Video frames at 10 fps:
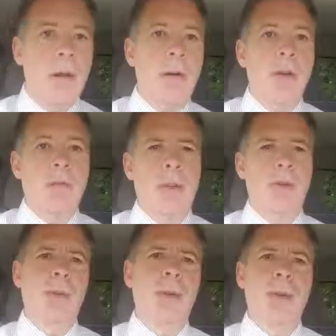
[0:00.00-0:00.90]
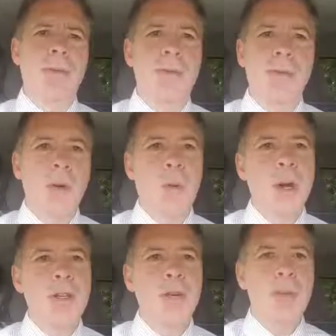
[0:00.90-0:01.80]
I don't know if that's really a
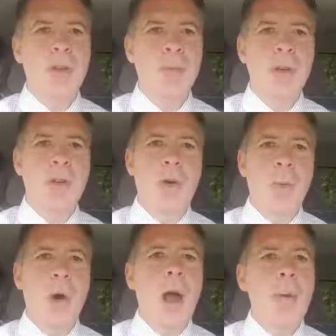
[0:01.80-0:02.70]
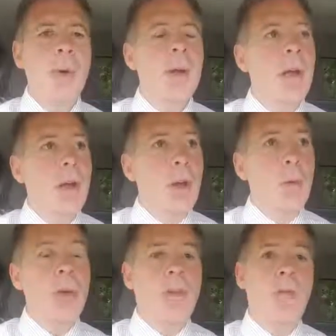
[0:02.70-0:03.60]
original Mr. Biz term or not, but
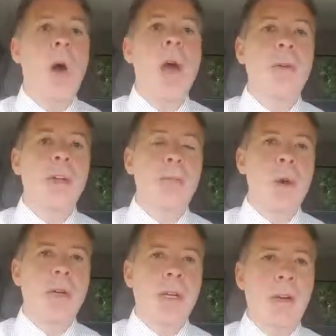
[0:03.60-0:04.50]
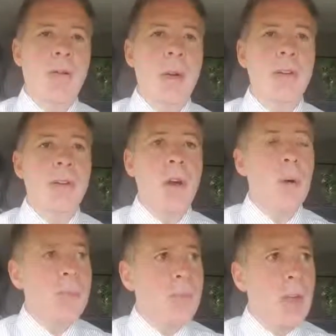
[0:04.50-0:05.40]
we throttled his marketing expense.
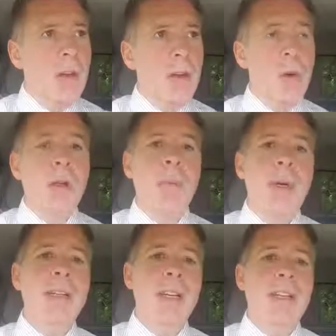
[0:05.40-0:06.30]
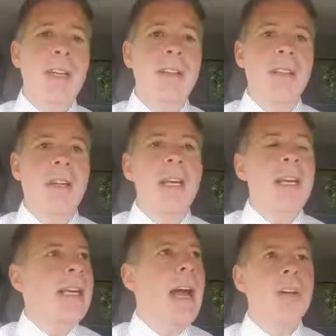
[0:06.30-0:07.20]
So during the busy season,
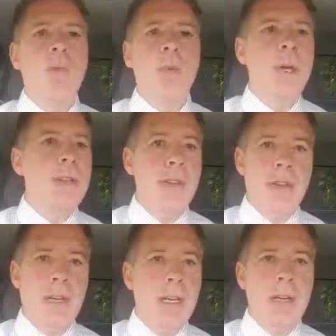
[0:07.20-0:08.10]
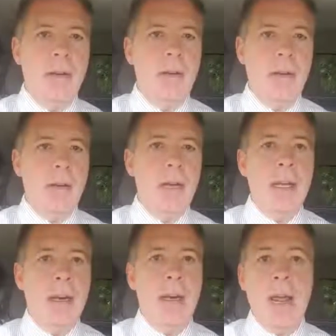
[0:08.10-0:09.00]
he has more business than he can he
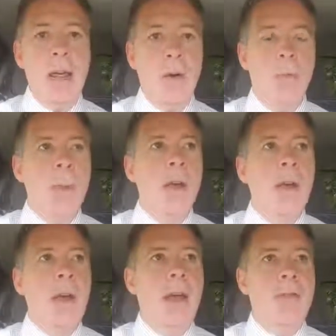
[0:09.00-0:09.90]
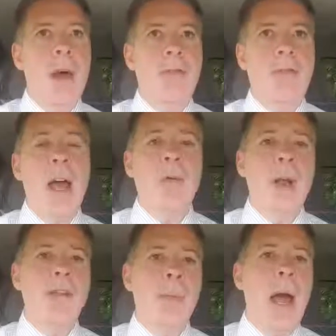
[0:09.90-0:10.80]
can handle. And as a matter of fact,
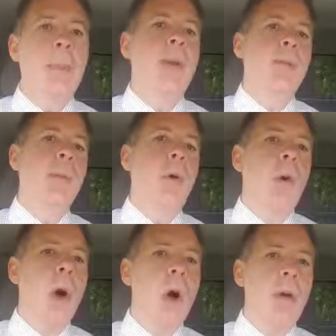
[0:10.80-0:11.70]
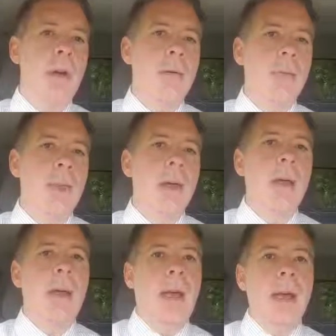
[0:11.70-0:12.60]
what ends up happening is people call him
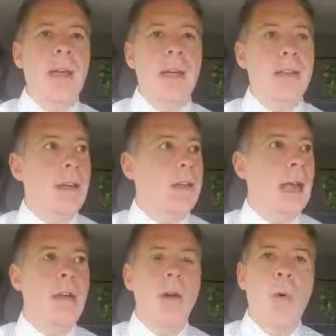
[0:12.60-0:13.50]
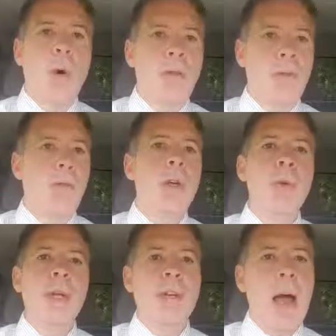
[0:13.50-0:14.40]
and he says, Hey, you know, we're three
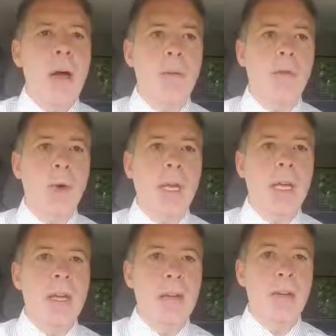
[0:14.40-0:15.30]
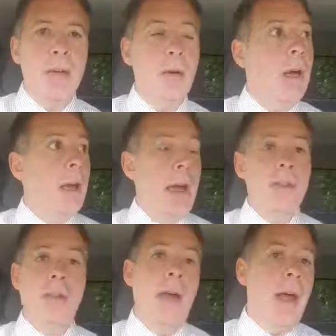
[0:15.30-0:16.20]
weeks out before we can get to you.
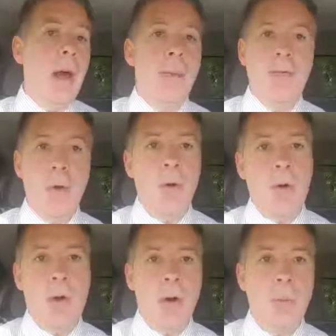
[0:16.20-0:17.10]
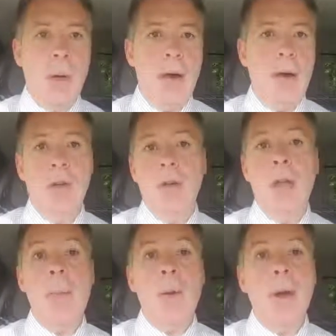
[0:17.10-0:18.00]
And so they hang up the phone and call a competitor. So at
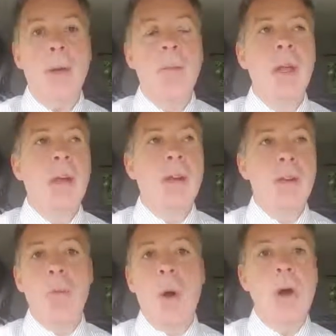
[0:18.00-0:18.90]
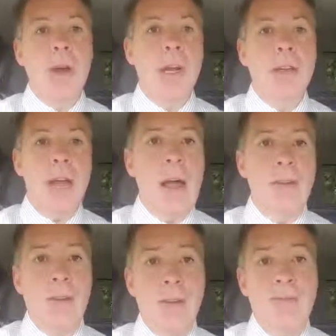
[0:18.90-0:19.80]
that point, your marketing is
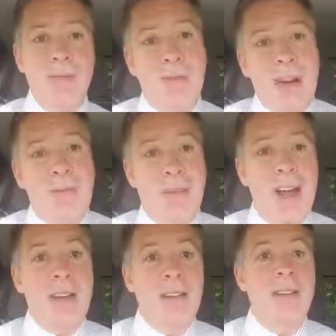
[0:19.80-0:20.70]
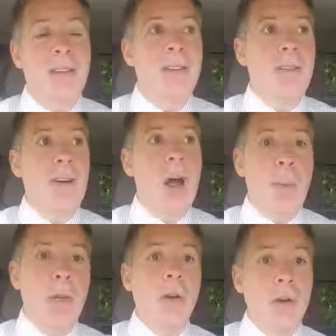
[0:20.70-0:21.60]
actually in effect
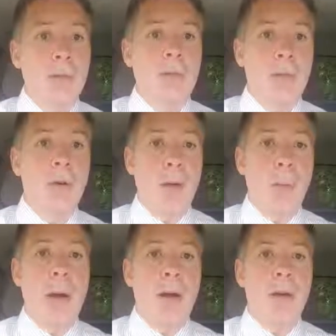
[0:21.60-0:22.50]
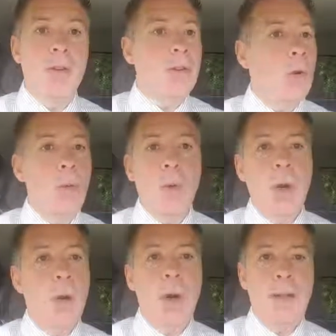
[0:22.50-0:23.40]
helping your your competitors. So
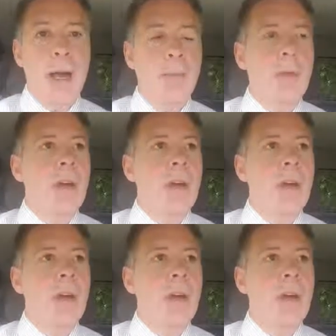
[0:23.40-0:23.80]
we don't want that.